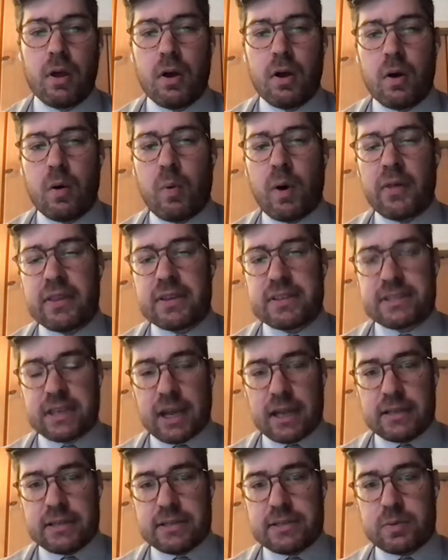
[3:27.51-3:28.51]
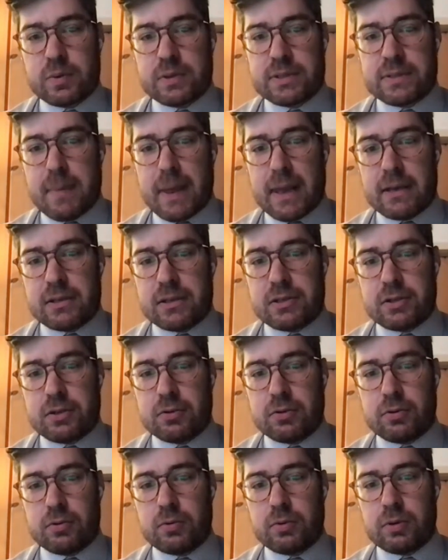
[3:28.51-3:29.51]
While this guidance was meant
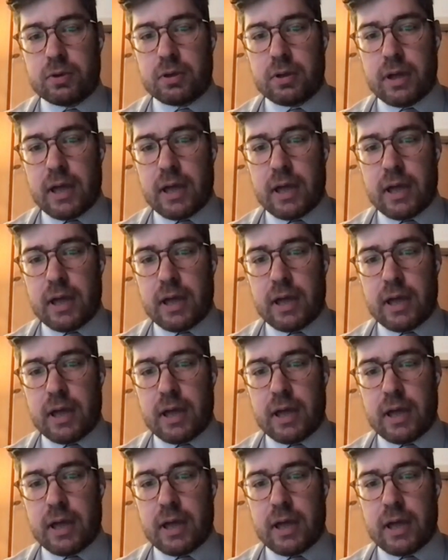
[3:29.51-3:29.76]
to